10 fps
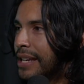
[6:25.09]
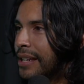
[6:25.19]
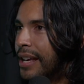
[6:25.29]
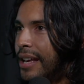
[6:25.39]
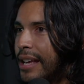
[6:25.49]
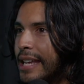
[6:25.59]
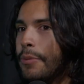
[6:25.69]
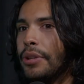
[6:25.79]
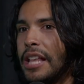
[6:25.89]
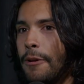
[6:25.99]
And he
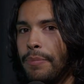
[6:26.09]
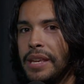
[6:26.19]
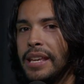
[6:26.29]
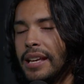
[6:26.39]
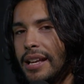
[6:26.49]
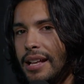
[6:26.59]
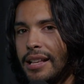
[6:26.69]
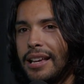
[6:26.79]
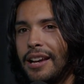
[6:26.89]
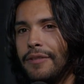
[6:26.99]
really helped me
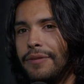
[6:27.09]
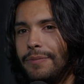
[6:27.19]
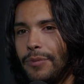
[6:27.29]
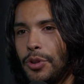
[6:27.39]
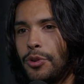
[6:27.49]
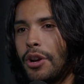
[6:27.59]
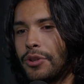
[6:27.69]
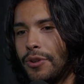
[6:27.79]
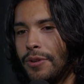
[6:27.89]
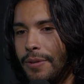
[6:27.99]
kind of
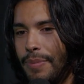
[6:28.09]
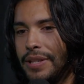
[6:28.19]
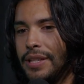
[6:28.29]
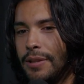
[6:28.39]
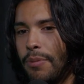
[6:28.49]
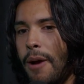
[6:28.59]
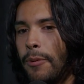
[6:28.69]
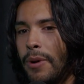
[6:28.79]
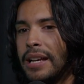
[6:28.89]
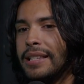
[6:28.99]
structure the business the
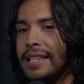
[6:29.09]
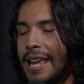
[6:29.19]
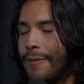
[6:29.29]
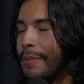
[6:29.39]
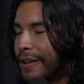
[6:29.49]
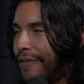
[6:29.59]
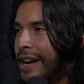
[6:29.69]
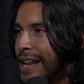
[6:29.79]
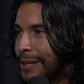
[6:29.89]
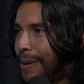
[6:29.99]
proper way because he came from like a
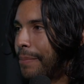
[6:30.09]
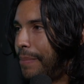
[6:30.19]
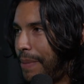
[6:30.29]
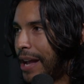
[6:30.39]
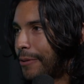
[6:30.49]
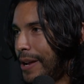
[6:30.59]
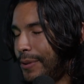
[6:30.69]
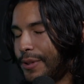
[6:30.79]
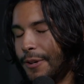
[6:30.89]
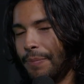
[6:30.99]
finance
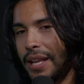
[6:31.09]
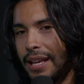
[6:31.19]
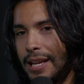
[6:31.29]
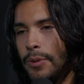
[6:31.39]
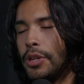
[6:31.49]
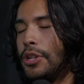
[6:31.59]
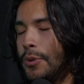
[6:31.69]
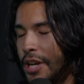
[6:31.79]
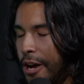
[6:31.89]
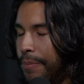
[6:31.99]
background. So he was a
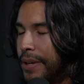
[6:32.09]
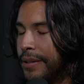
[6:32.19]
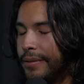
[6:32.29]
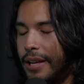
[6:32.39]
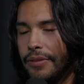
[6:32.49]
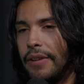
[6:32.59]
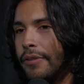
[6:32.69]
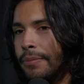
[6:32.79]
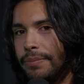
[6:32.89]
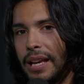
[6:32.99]
huge help, and I
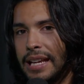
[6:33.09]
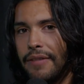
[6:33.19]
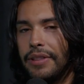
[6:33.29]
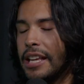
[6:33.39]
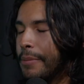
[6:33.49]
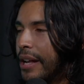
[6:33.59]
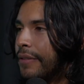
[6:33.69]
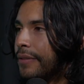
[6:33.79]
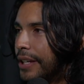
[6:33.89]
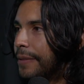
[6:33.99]
can never thank him
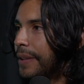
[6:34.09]
enough. Yeah.